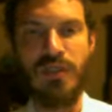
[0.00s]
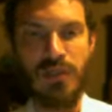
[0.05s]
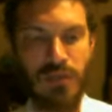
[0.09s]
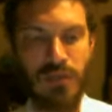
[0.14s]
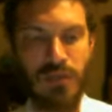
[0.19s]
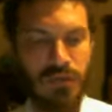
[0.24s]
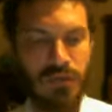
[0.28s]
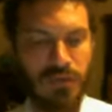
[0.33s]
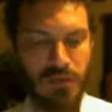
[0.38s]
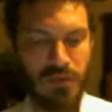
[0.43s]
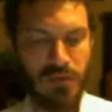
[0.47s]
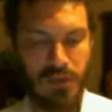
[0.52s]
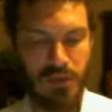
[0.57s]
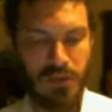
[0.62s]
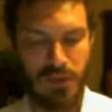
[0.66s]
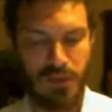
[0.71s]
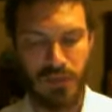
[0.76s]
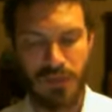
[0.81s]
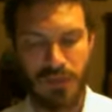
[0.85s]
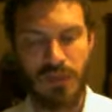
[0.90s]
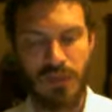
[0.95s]
cubed
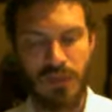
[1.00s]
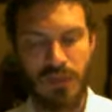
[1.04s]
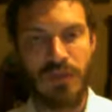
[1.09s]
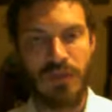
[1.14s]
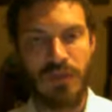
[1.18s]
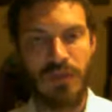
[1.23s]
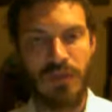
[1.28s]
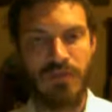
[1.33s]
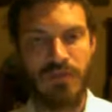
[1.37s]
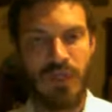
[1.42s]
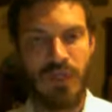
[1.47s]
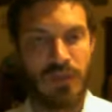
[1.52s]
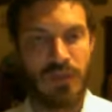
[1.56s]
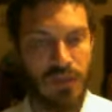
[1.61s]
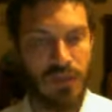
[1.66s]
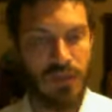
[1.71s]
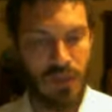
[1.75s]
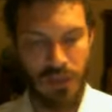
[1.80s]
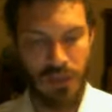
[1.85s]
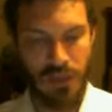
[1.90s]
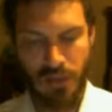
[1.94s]
gives us a
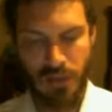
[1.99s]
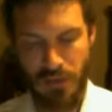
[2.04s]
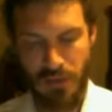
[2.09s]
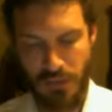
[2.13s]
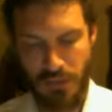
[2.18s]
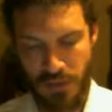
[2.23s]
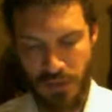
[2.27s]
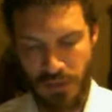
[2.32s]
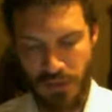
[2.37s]
high number.